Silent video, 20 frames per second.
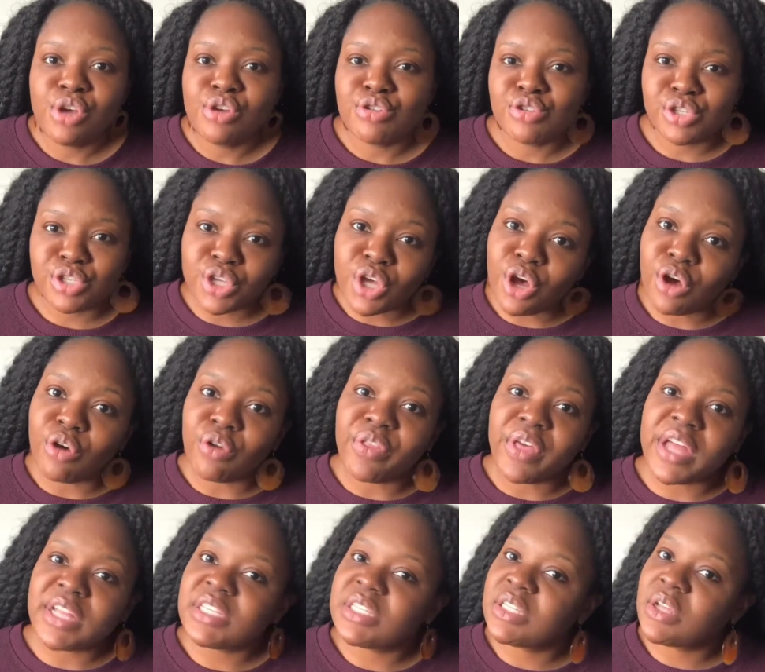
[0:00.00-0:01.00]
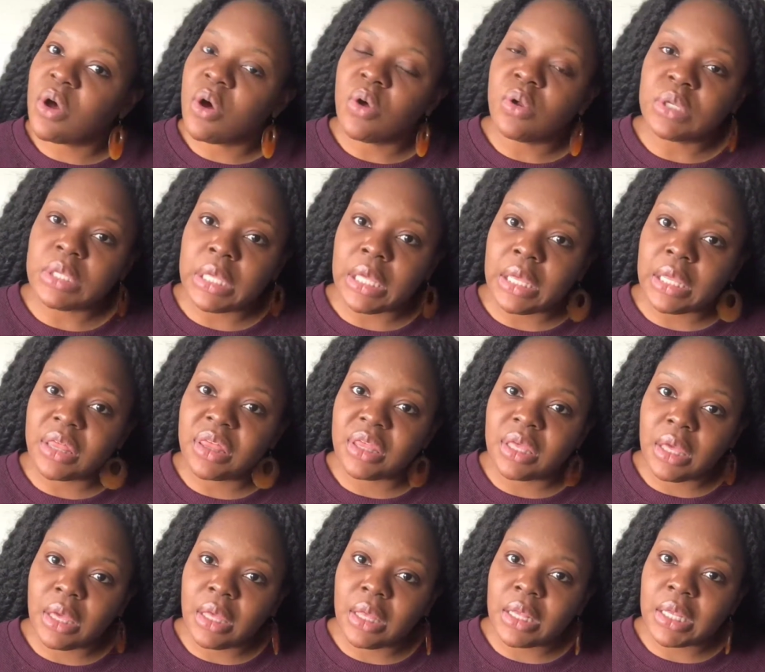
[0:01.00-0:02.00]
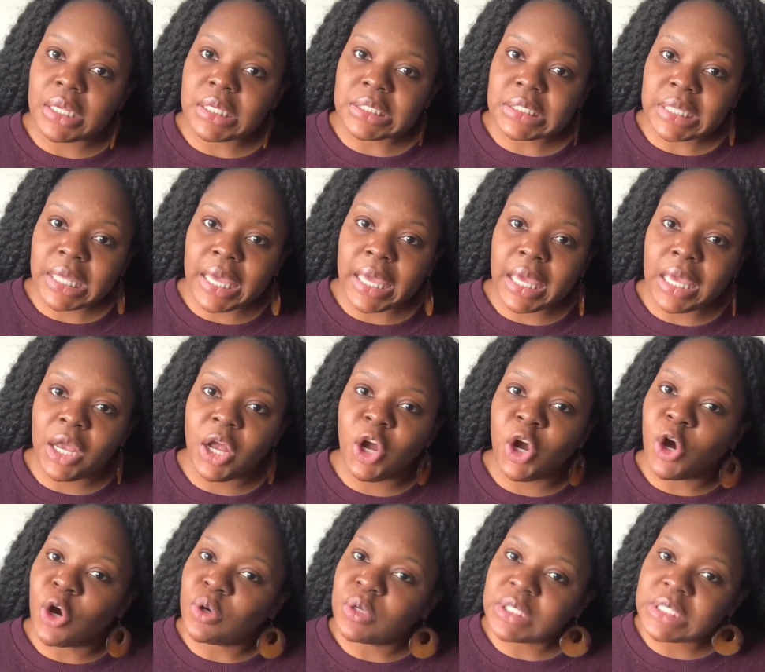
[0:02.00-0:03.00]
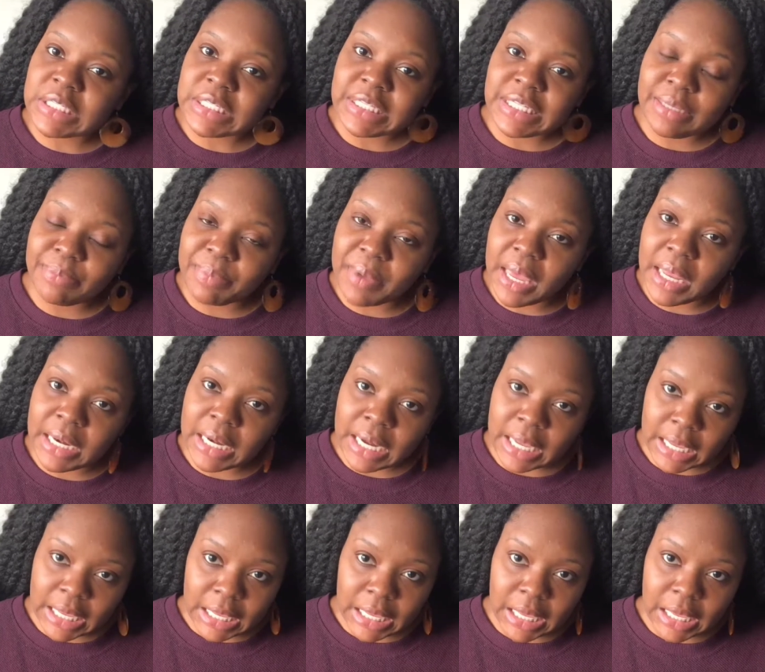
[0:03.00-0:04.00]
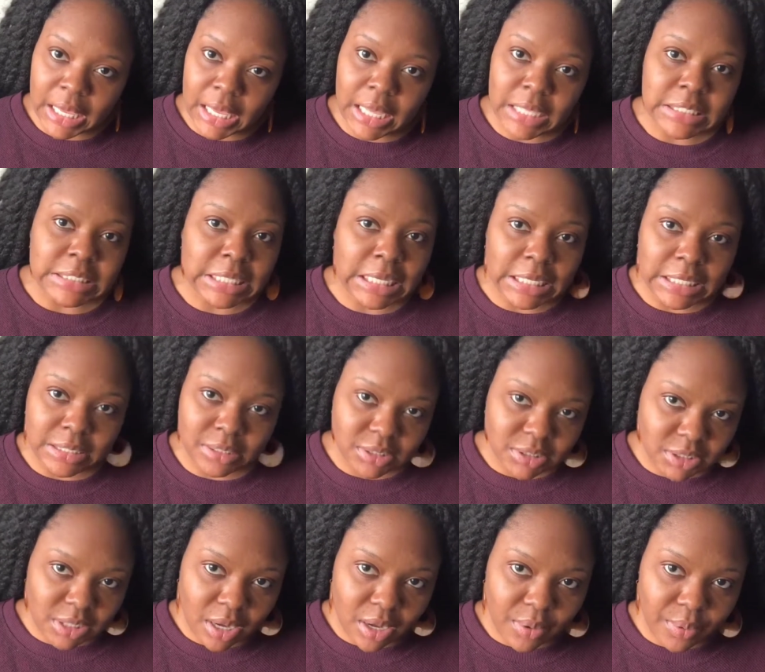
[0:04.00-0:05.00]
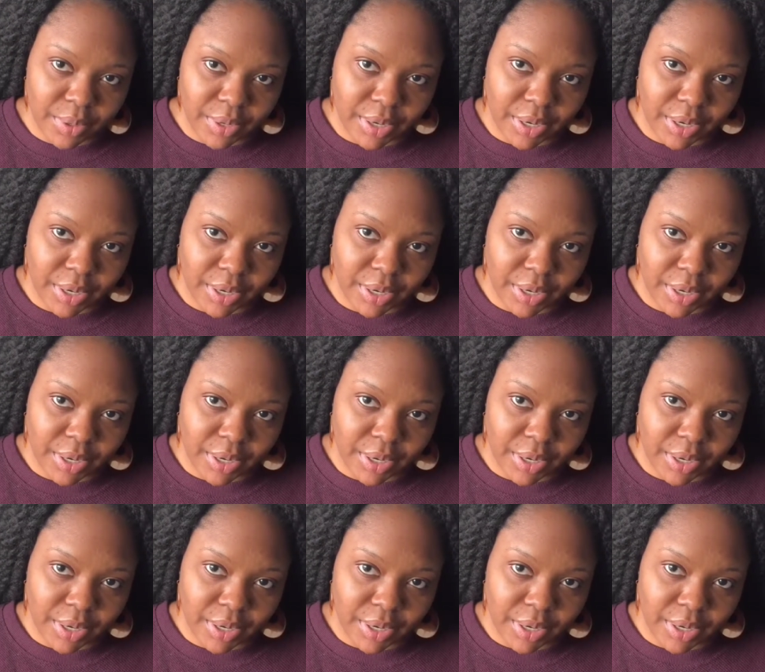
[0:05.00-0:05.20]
So that's the only thing, is like going to sleep at night and taking a shower.